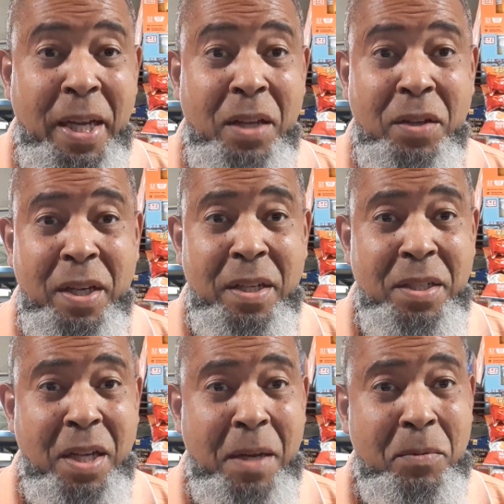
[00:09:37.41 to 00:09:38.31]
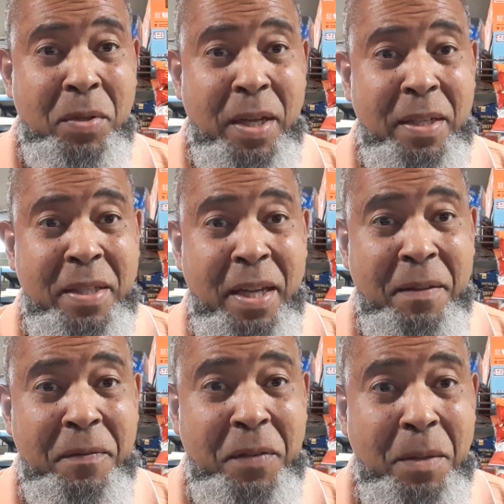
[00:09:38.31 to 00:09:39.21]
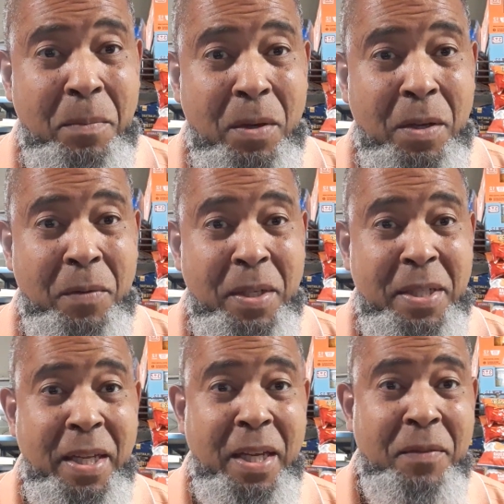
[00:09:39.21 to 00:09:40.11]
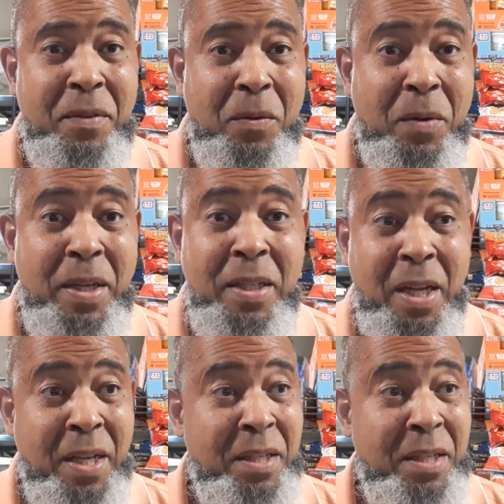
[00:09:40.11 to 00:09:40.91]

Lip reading: you get a job to that same female of the same ethnic race,